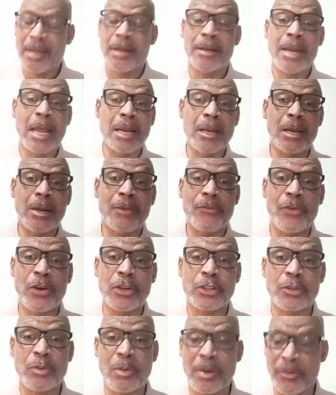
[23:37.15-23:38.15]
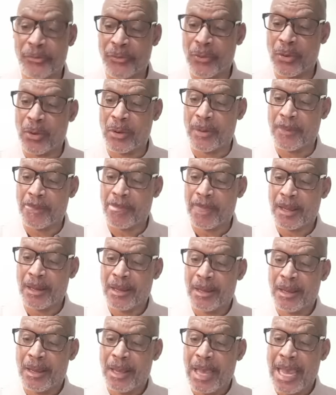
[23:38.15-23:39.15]
Now look at verse 24.
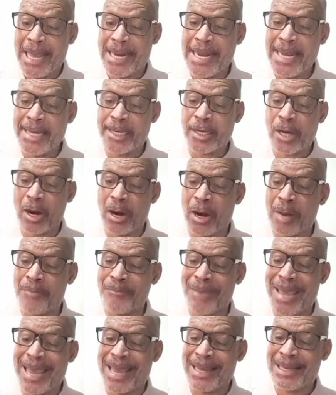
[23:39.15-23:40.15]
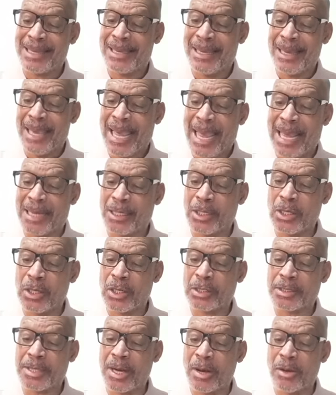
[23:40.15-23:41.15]
And he turned back and
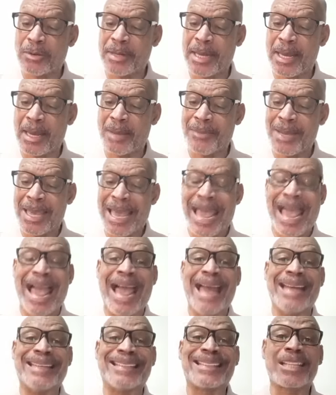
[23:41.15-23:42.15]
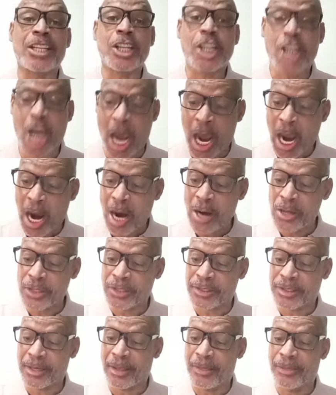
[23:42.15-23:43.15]
looked on them and
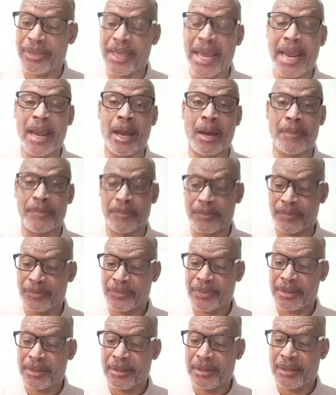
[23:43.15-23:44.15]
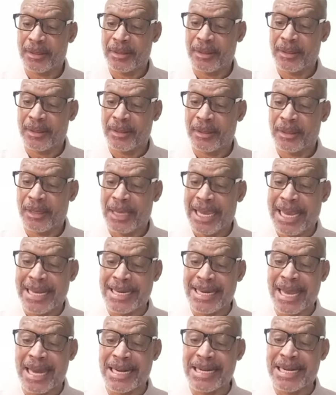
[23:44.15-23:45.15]
curse them
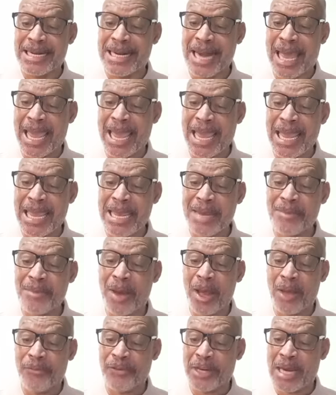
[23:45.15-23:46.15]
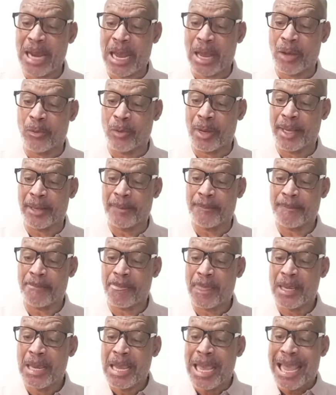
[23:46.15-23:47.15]
in the name of Yahweh.
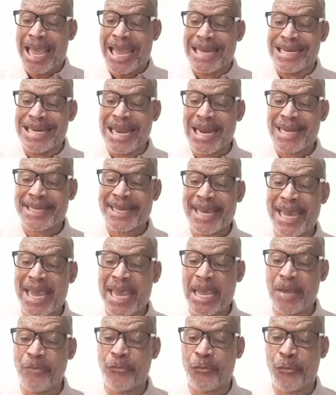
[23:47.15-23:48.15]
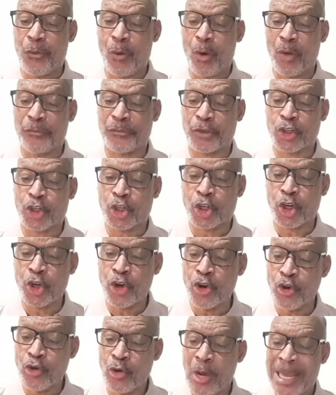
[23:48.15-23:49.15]
And there came forth
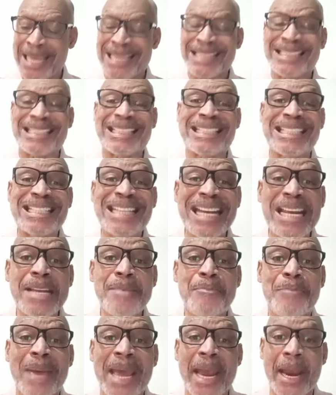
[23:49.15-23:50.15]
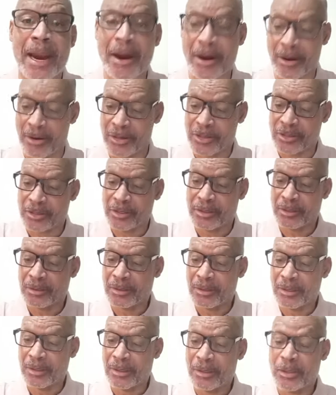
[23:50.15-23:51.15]
two she bears,
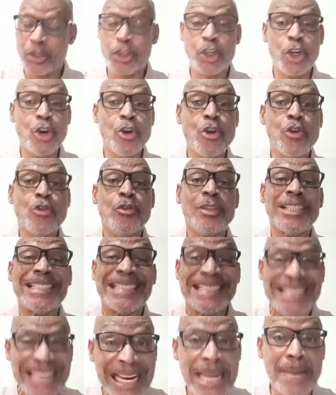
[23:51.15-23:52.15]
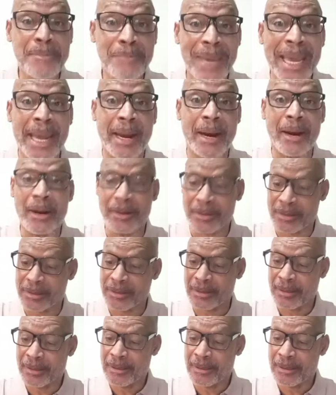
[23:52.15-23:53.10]
two she bears